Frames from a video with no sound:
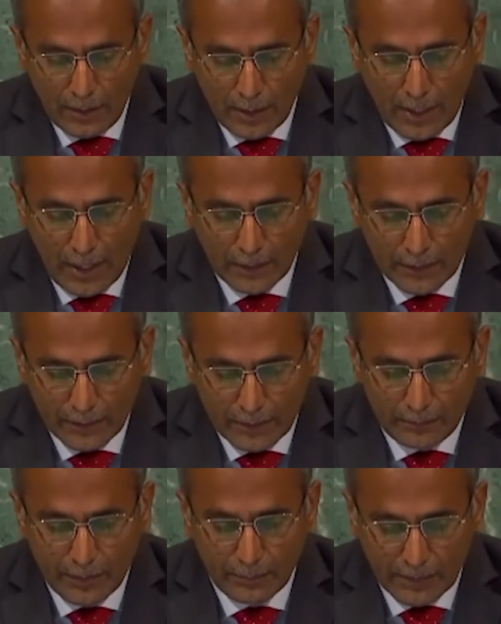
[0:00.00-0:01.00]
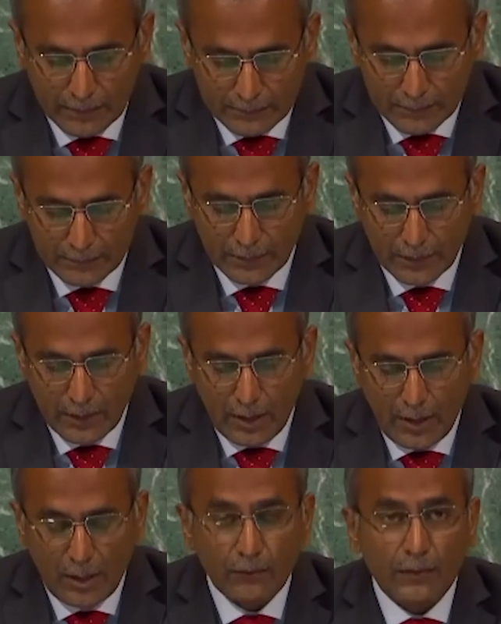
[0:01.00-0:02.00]
anti-TB medicines,
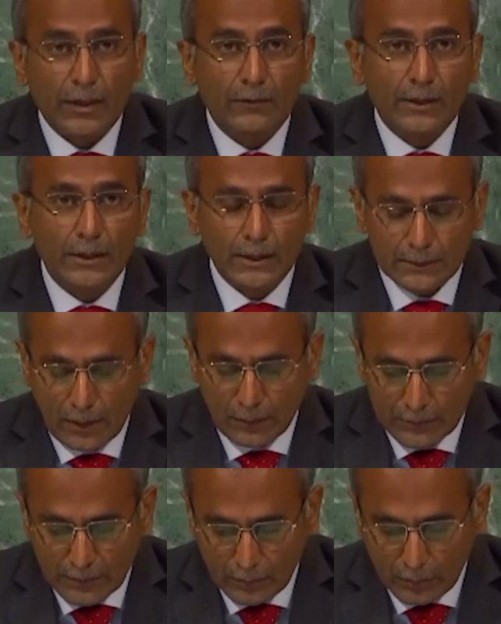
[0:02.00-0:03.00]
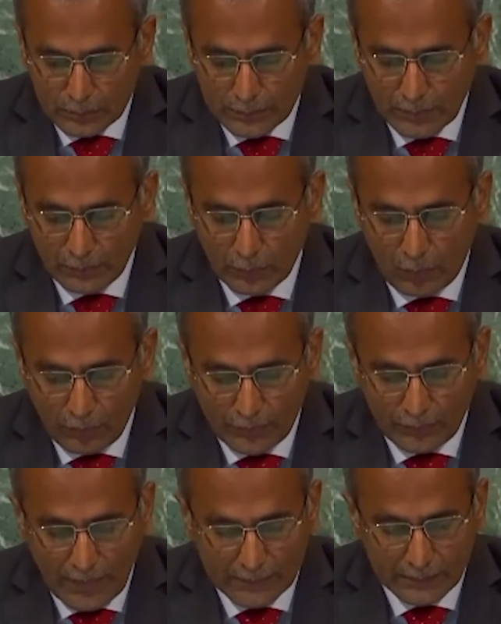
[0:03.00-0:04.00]
500,000 doses of COVID
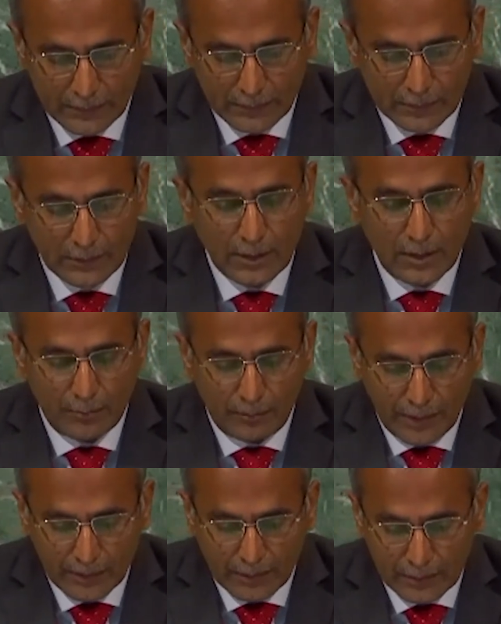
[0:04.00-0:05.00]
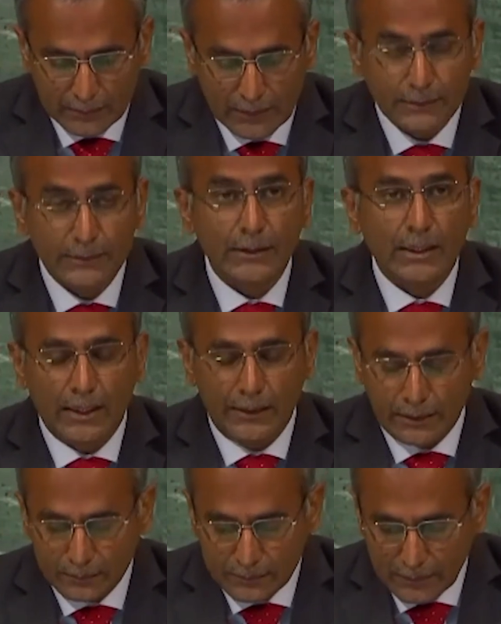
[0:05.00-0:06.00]
vaccine, medical surgical
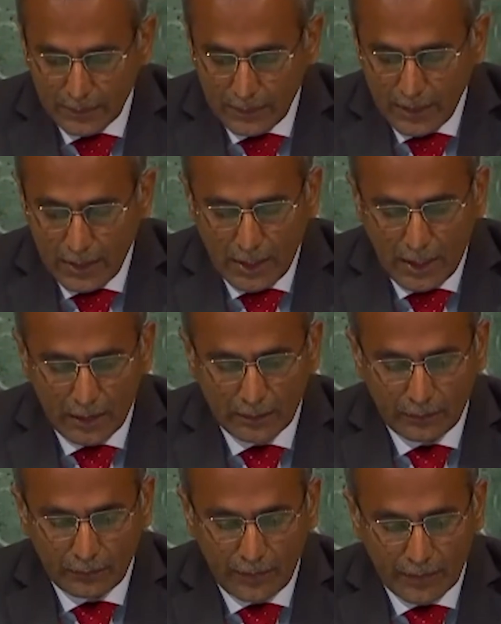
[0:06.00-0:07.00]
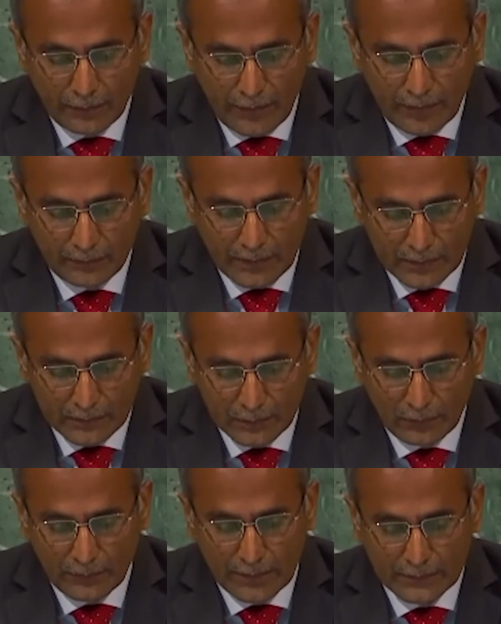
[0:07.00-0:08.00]
items, and 25 tons
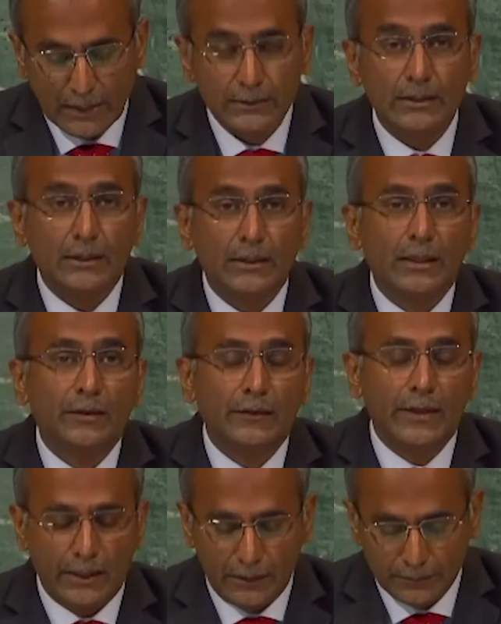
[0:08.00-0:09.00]
of disaster relief aid.